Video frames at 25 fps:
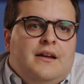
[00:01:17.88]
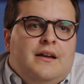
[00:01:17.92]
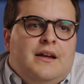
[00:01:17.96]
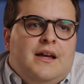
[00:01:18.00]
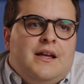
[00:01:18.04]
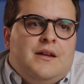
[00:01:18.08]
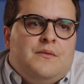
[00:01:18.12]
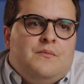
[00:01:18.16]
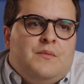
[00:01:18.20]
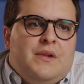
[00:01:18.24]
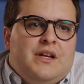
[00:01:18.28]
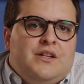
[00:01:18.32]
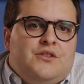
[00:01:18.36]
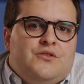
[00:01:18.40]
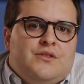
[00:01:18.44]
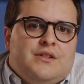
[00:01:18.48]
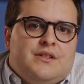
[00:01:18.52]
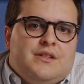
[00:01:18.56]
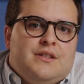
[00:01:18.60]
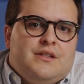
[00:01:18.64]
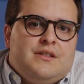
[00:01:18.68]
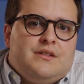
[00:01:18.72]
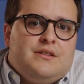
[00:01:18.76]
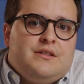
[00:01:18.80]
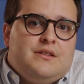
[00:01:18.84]
and
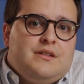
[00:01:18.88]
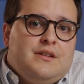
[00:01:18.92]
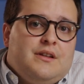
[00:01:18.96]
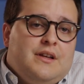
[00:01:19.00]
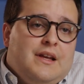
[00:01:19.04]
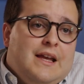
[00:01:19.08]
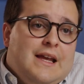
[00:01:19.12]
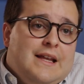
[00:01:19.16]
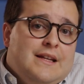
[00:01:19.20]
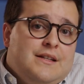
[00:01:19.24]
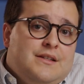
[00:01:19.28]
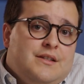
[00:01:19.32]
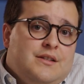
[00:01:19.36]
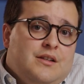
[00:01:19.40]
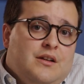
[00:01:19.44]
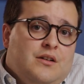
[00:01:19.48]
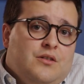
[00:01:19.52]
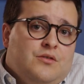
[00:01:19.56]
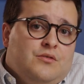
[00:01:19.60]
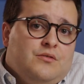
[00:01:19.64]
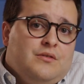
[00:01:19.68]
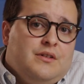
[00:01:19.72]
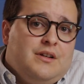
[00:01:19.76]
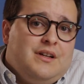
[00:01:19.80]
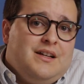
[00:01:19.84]
matrices. And
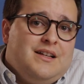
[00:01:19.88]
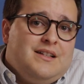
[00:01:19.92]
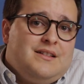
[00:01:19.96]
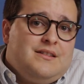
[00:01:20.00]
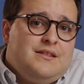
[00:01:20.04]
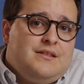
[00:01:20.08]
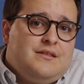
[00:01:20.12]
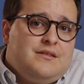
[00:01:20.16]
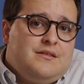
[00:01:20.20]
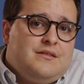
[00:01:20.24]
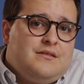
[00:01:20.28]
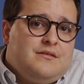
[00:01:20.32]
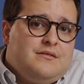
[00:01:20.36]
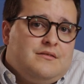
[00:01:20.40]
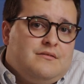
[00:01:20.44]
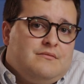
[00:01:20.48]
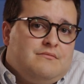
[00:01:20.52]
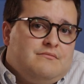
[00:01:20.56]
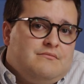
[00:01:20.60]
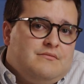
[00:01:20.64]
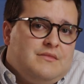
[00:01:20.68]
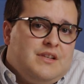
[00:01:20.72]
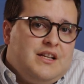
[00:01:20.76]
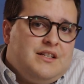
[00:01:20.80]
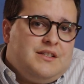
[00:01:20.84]
so it's
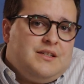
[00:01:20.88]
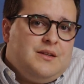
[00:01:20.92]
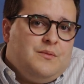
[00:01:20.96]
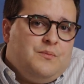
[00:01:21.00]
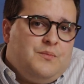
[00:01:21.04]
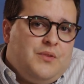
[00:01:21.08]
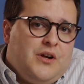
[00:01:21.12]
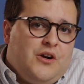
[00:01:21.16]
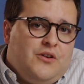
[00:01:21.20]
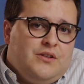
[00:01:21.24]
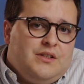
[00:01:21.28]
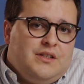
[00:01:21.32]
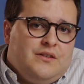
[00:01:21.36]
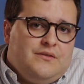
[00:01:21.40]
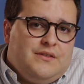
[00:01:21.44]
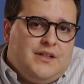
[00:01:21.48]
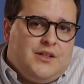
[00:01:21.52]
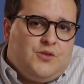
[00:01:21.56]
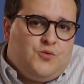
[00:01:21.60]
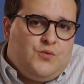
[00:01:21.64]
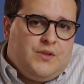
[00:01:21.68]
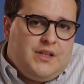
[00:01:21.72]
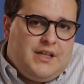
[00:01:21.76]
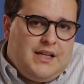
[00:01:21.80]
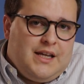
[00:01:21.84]
imperative
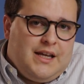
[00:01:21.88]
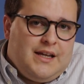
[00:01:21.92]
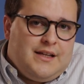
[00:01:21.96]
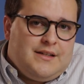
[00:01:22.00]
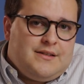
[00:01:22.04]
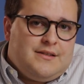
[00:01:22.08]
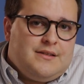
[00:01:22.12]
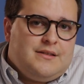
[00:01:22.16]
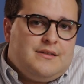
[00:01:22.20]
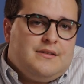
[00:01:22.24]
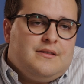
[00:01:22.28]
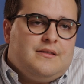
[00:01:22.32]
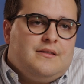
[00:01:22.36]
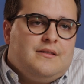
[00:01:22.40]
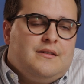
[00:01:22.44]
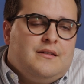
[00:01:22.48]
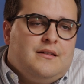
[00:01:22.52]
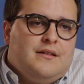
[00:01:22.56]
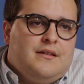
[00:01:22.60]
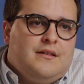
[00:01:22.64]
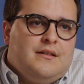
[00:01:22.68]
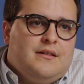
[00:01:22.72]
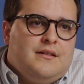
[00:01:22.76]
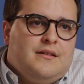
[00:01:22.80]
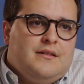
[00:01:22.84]
that we get
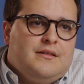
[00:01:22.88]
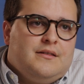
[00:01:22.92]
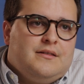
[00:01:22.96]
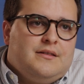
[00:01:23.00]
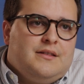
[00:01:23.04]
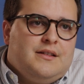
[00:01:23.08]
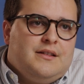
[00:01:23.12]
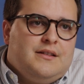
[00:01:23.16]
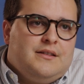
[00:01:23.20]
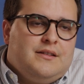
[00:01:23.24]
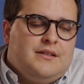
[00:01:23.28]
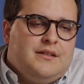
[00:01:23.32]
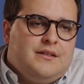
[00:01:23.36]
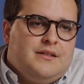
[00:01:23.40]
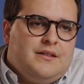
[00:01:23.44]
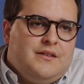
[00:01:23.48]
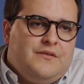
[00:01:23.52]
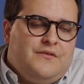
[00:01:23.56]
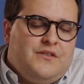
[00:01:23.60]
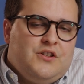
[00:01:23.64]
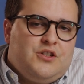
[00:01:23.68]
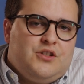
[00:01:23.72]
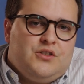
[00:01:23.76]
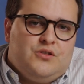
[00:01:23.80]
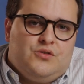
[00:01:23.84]
the
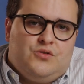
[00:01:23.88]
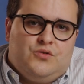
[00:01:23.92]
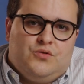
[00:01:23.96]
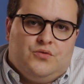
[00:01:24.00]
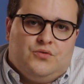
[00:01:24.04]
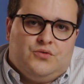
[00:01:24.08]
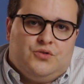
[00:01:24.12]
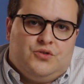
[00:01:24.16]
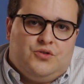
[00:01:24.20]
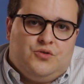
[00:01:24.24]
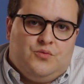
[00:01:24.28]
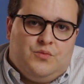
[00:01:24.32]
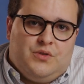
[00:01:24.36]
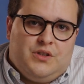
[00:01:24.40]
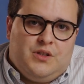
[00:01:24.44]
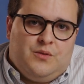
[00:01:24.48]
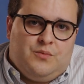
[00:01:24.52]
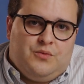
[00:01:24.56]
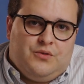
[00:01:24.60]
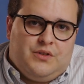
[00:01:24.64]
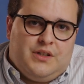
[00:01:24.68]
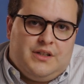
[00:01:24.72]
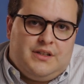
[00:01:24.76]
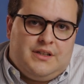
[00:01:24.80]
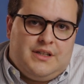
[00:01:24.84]
efficient tools to
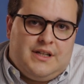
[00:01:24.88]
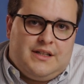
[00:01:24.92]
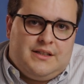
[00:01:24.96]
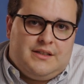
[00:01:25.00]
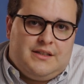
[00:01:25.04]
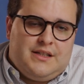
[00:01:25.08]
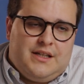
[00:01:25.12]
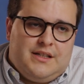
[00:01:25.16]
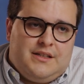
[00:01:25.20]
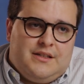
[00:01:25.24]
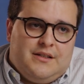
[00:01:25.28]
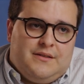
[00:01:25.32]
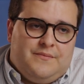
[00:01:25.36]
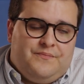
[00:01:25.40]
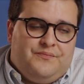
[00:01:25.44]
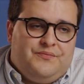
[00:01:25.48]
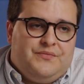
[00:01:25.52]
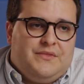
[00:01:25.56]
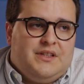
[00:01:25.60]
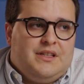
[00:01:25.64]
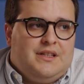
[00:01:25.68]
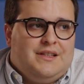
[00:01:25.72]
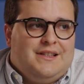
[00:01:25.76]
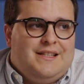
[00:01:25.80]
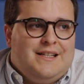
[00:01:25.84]
manipulate that data.
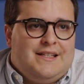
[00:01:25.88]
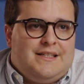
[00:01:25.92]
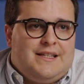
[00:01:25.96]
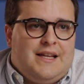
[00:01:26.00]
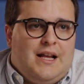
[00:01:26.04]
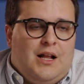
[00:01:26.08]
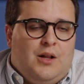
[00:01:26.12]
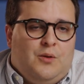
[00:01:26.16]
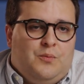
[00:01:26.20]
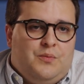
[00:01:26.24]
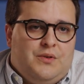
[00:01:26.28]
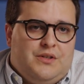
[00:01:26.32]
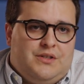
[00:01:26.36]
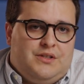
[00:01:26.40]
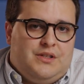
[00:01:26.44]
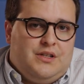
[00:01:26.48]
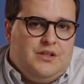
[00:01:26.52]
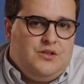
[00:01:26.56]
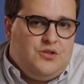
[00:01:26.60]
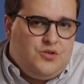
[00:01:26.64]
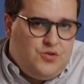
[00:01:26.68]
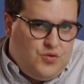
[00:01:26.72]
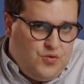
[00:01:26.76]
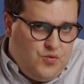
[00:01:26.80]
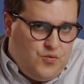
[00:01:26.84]
This helps us
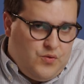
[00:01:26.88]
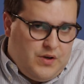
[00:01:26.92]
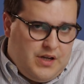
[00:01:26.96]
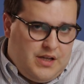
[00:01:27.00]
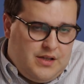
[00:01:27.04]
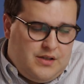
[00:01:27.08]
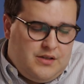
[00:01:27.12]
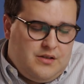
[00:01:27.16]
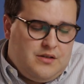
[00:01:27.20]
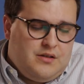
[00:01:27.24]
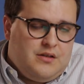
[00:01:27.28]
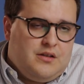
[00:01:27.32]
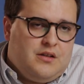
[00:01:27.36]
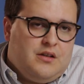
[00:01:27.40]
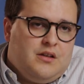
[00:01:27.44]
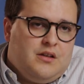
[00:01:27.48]
in two ways.